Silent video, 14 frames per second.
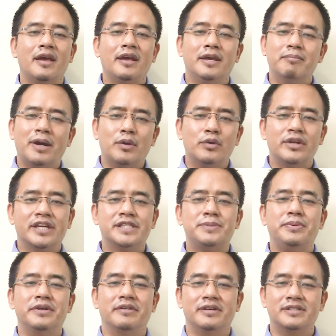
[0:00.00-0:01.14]
In my own
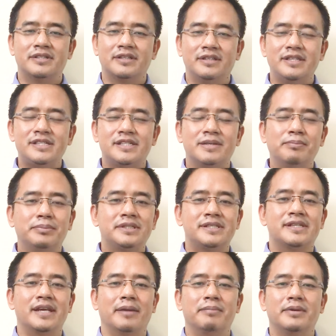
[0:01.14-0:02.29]
experience, this simple
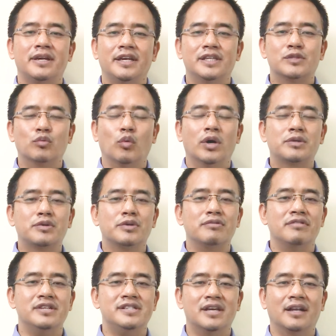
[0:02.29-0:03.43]
step is what could
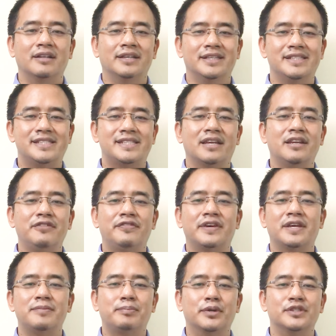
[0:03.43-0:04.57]
result in
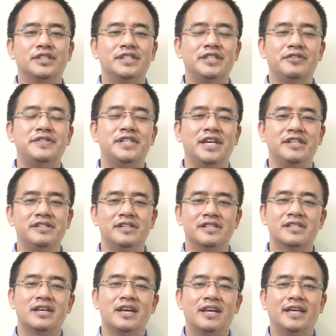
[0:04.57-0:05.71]
significant positive
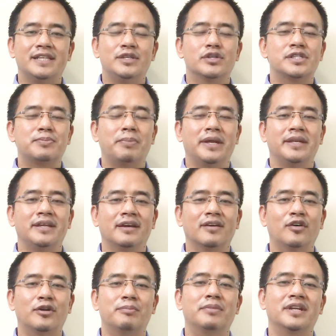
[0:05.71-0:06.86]
changes in your spending
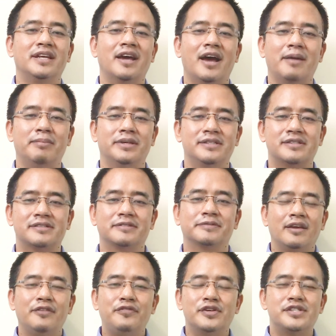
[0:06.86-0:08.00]
or money habits.
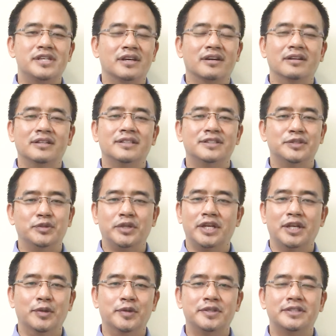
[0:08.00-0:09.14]
If you're single, do it
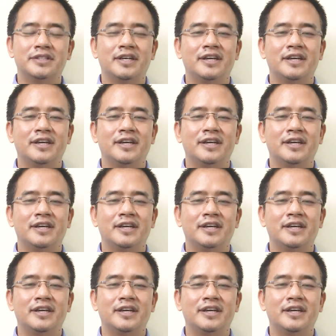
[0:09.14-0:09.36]
alone.